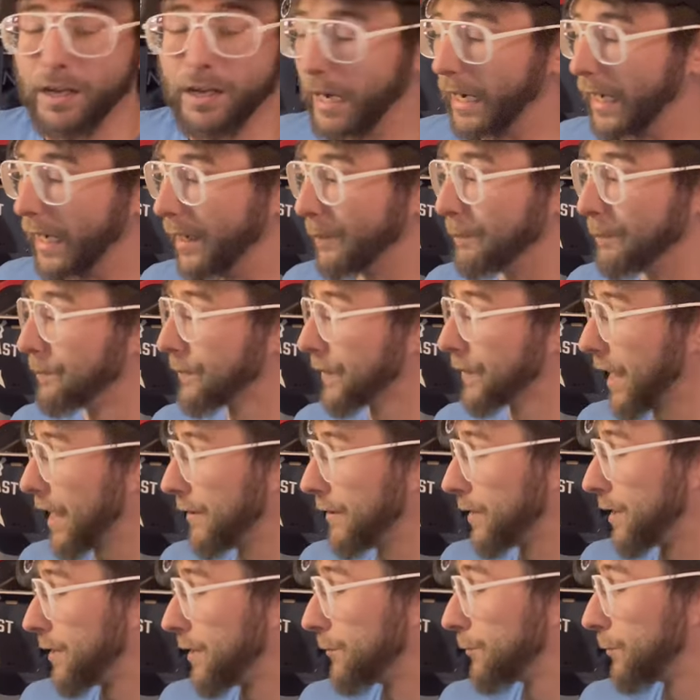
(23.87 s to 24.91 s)
Um, I
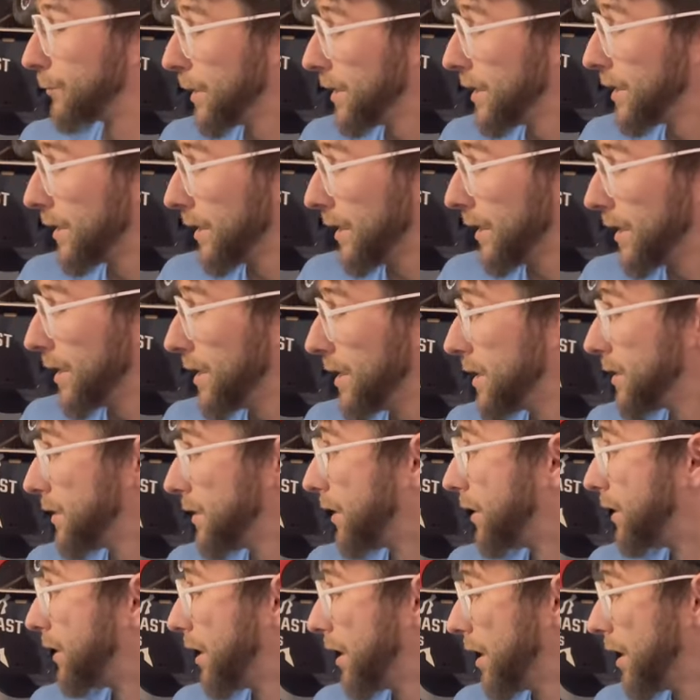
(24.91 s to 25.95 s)
have a friend in
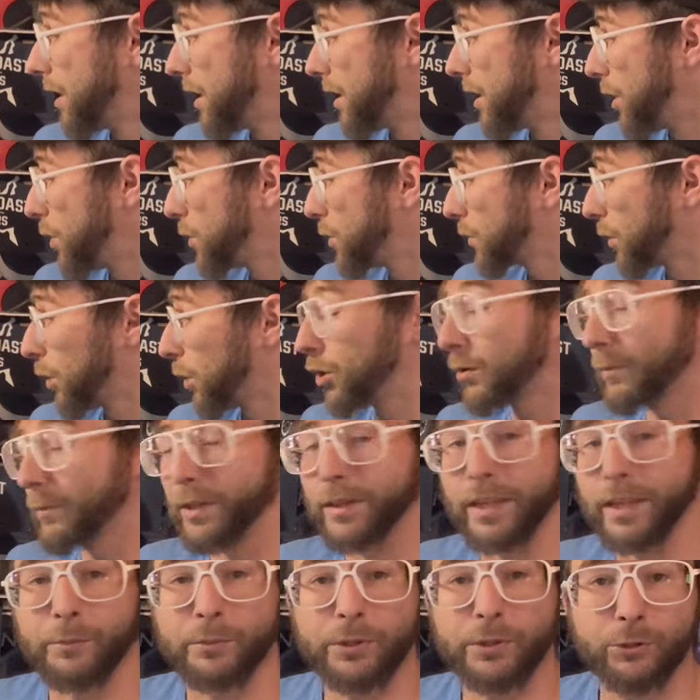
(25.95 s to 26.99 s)
uh, Oklahoma
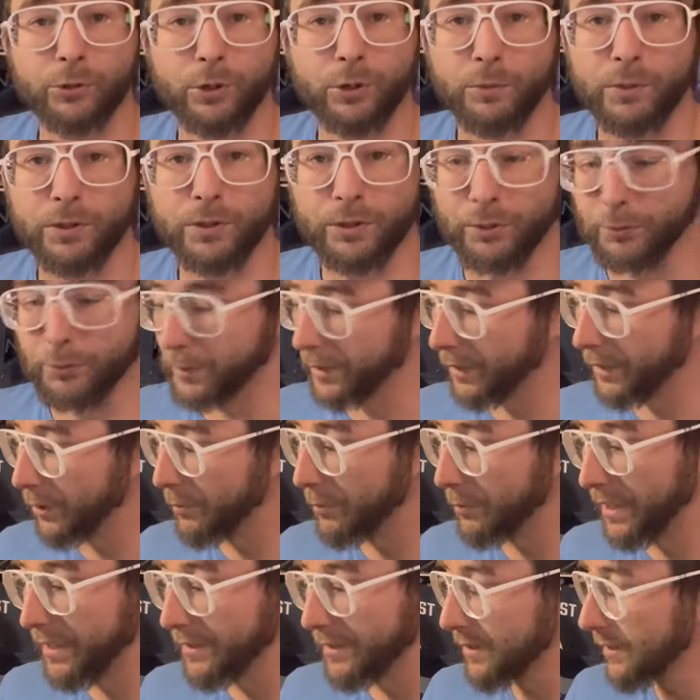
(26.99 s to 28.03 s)
that we crawl with on a regular
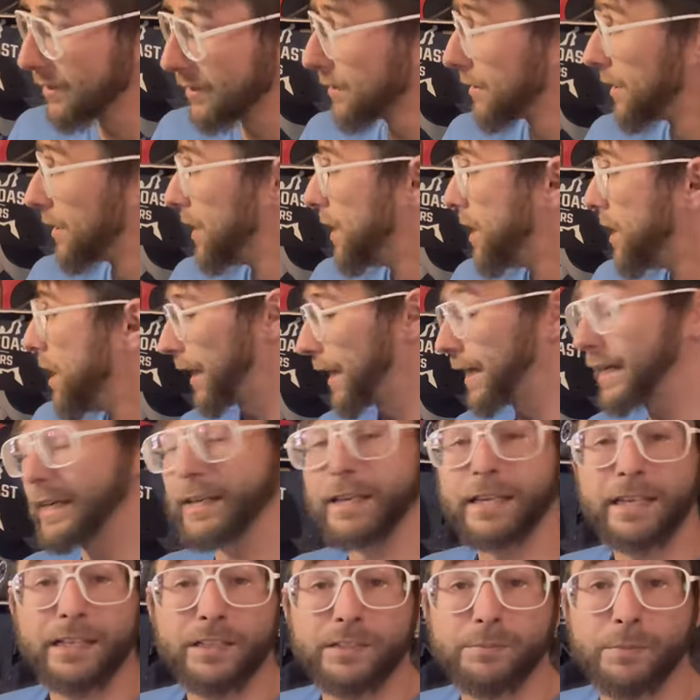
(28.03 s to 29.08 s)
basis, and
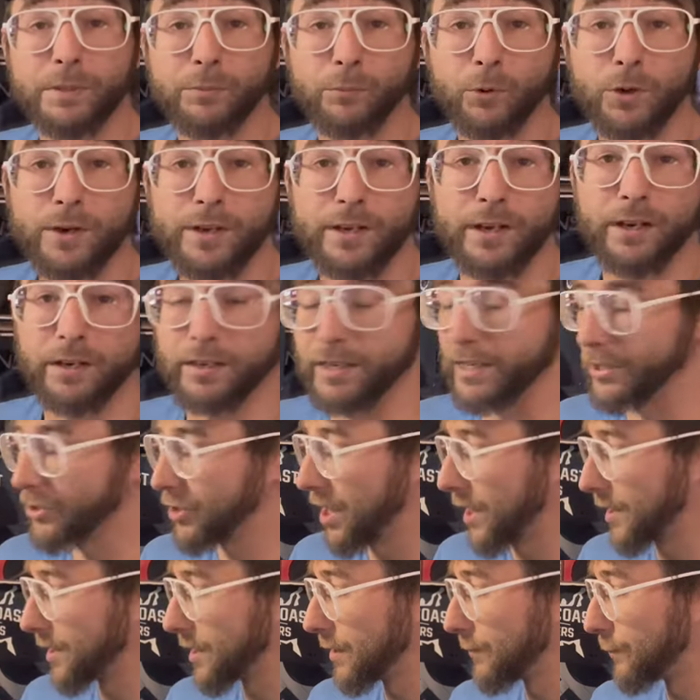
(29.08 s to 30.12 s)
he has been working on a
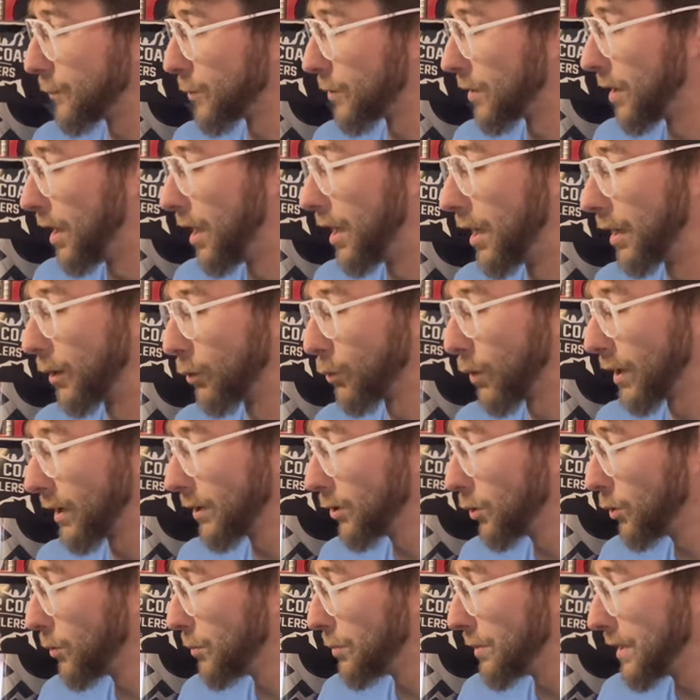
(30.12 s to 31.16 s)
chassis for uh, quite a
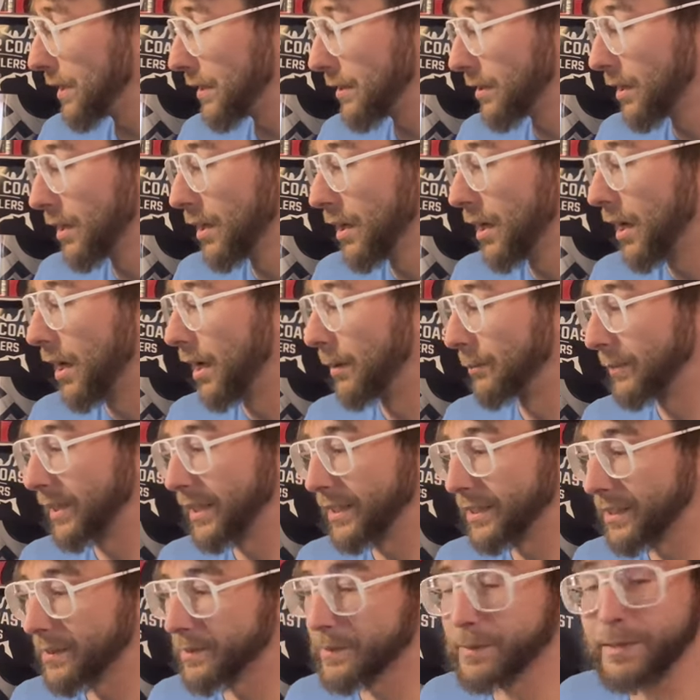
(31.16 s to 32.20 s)
little bit, um,
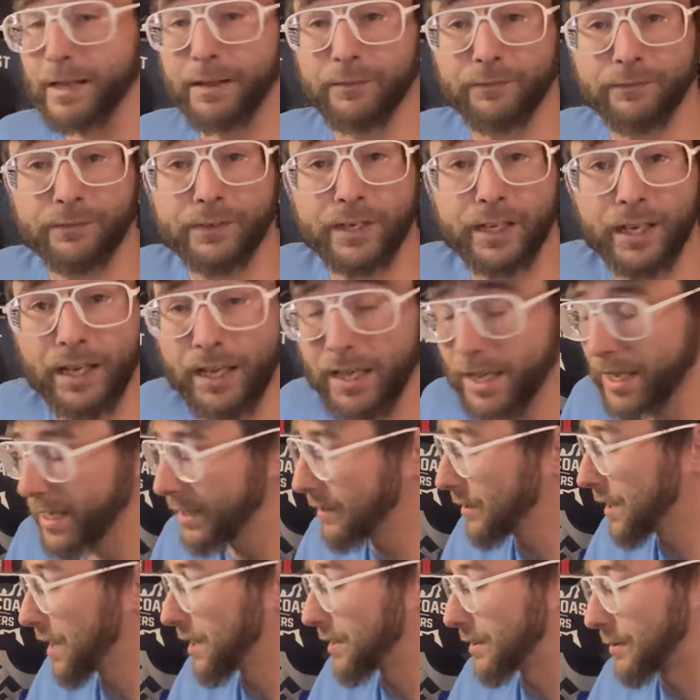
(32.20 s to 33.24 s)
getting stuff
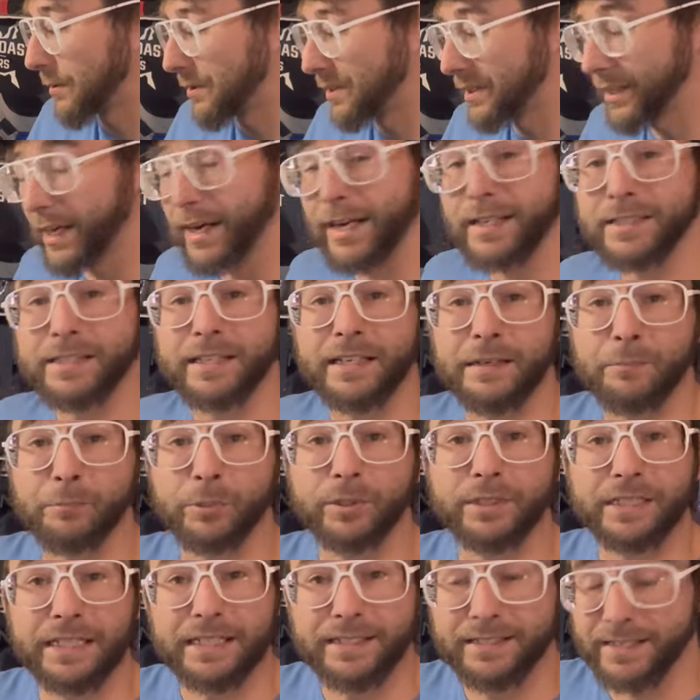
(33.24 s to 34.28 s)
cut, getting some designs, getting
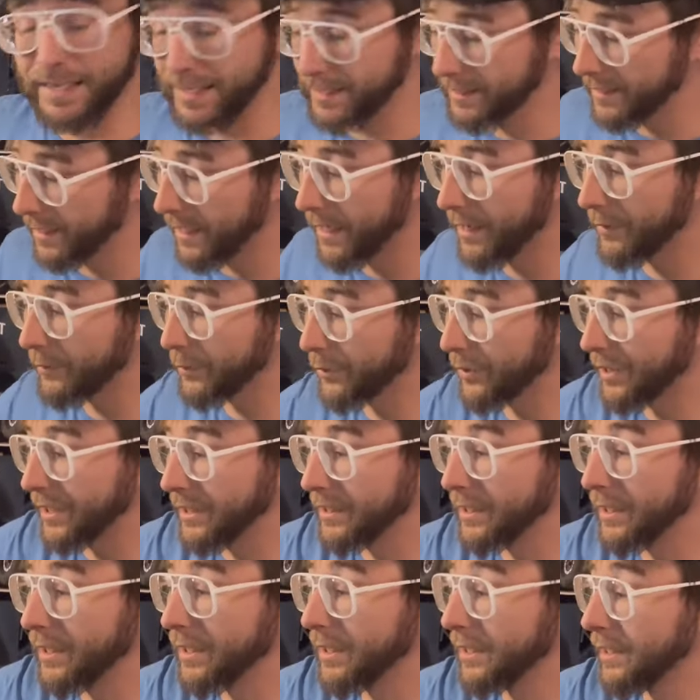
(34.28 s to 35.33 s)
plenty of testing and everything
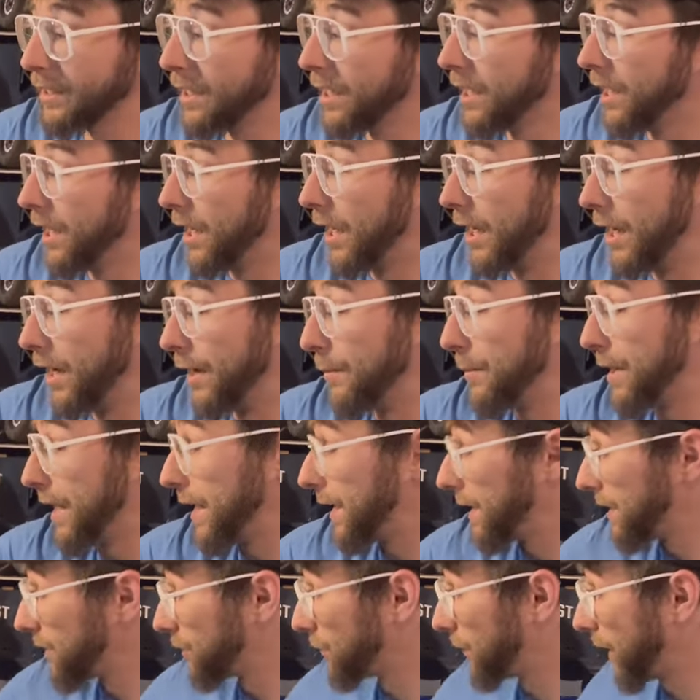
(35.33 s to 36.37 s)
done, um,
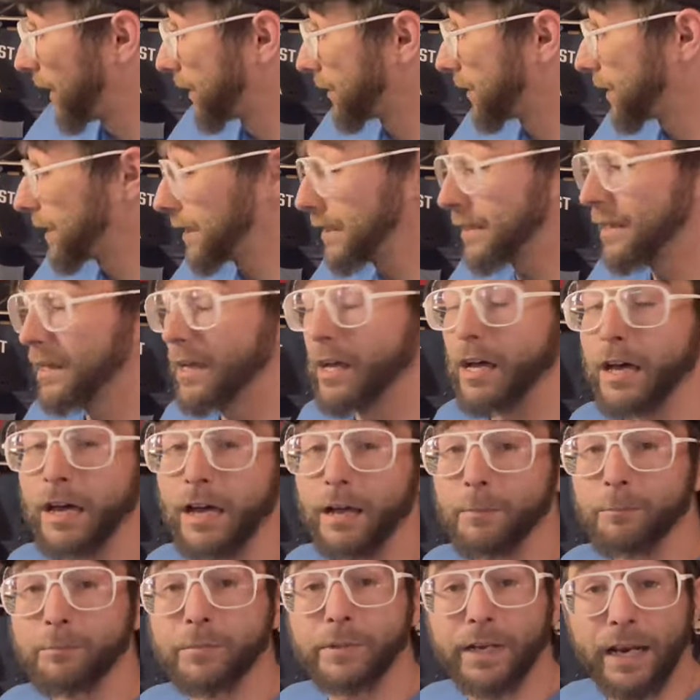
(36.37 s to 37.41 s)
and has finally
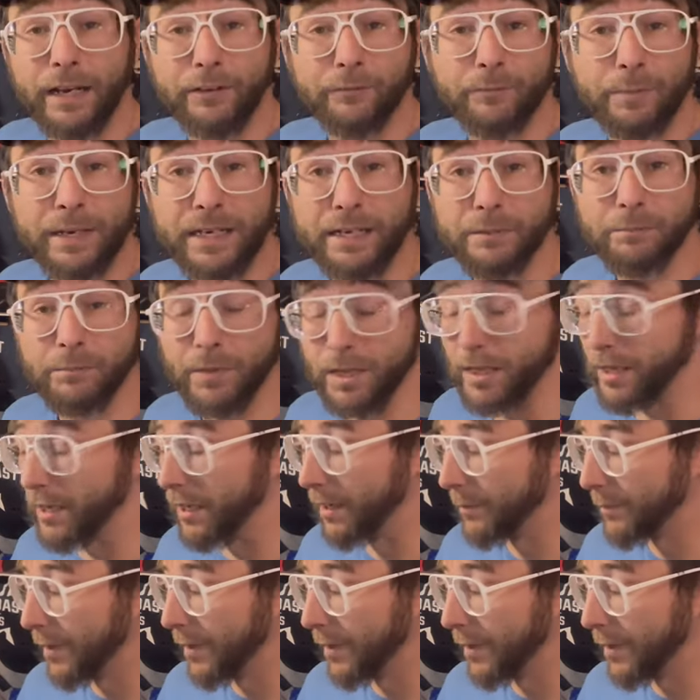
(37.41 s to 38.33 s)
um, kind of made it uh,